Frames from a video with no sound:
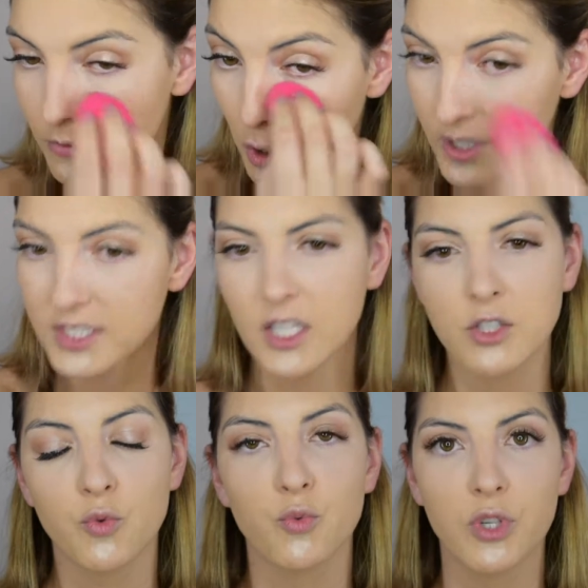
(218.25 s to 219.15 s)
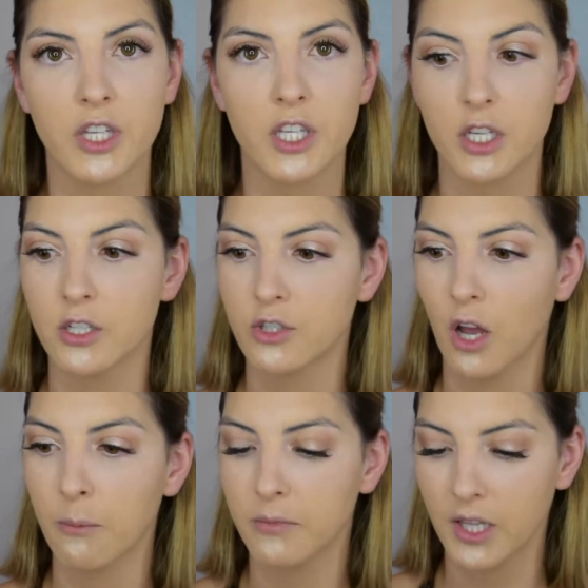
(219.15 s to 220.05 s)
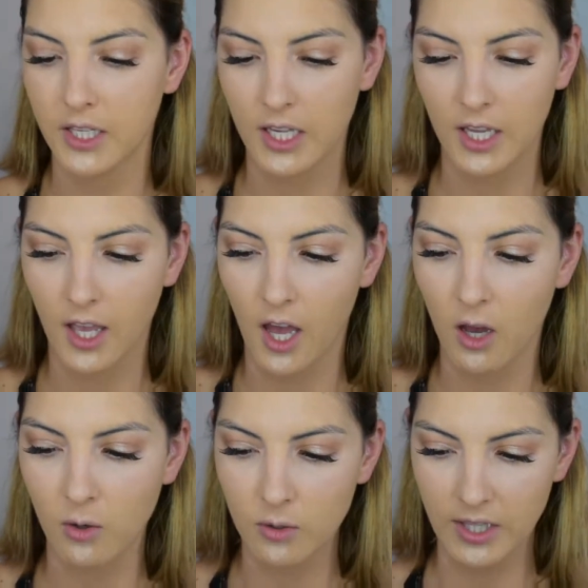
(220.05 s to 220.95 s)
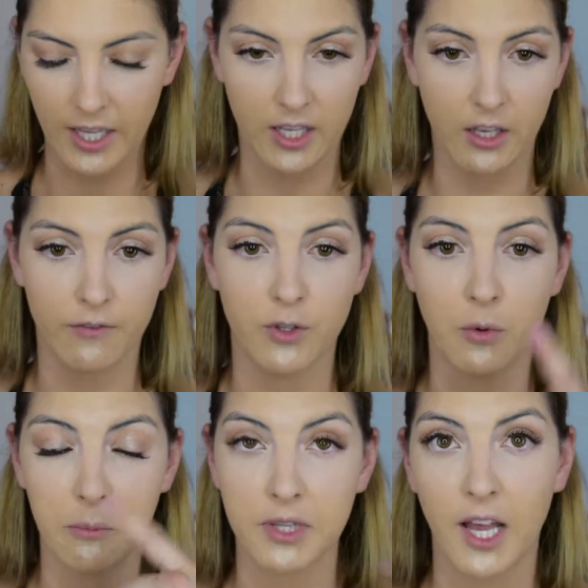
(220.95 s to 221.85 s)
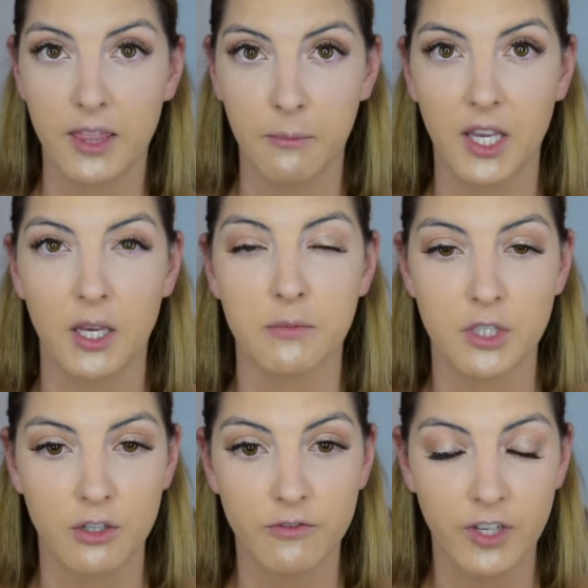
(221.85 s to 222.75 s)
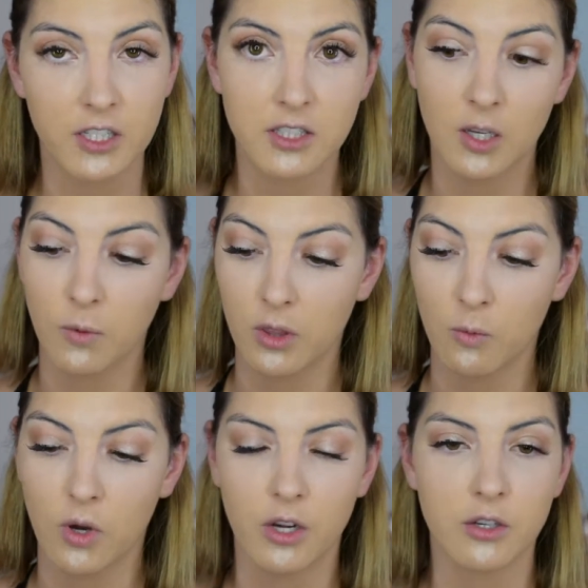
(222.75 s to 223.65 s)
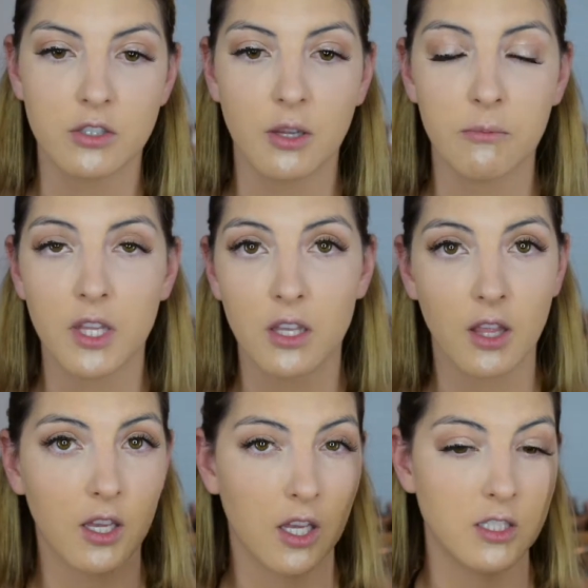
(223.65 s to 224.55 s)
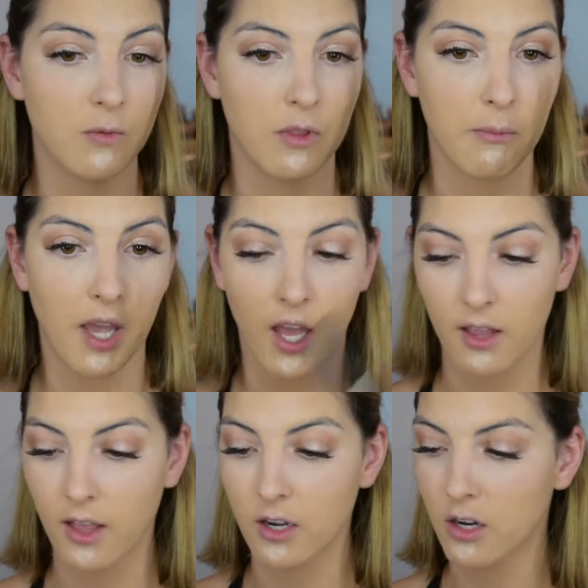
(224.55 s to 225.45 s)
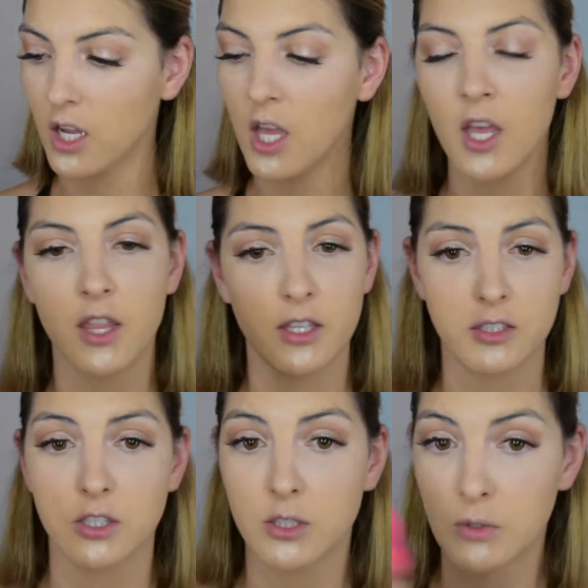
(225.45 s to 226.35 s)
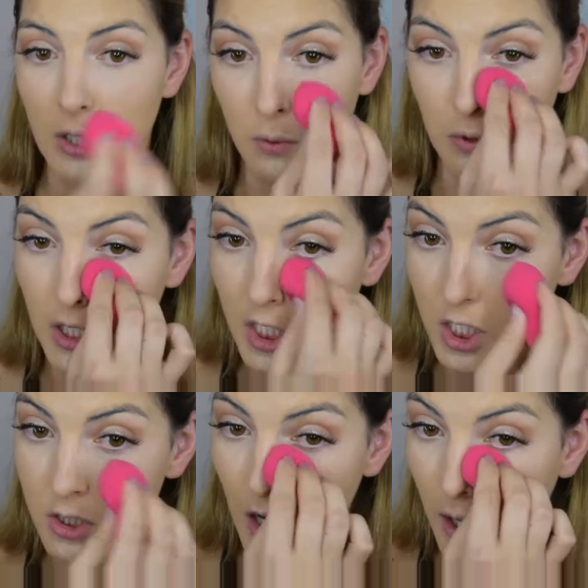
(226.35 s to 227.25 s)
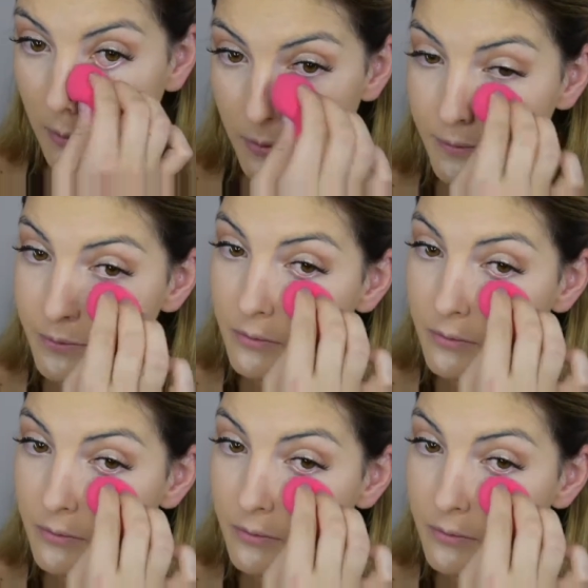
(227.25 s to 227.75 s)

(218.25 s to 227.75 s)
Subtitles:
So it does a really good job blending out, like if you apply the makeup to your face like with a wand or something, like I did with my highlighter. This is doing a really good job